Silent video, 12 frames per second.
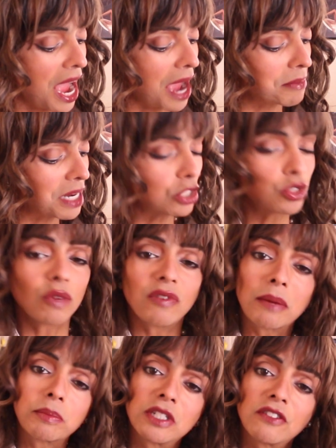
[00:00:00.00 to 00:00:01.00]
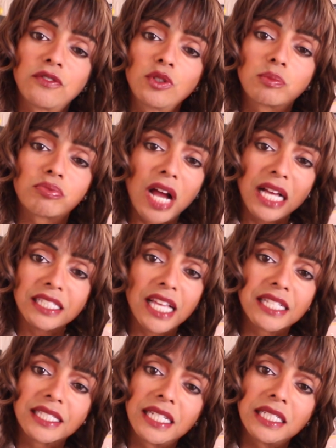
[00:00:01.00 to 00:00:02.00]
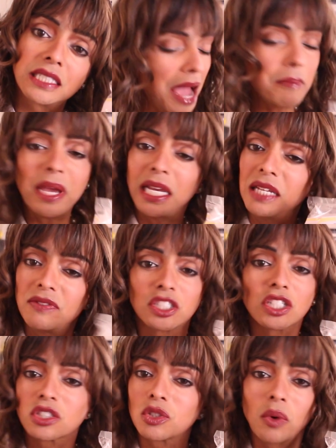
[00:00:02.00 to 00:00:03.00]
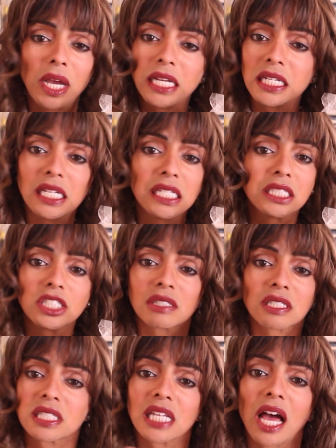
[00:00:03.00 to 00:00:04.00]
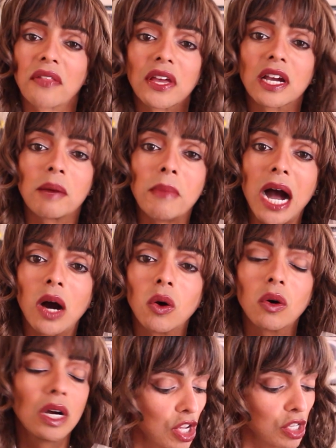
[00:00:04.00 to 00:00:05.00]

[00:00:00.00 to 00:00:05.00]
I'm not sure if I'm going to food process it. I may leave it just the way it is and just see how they come out.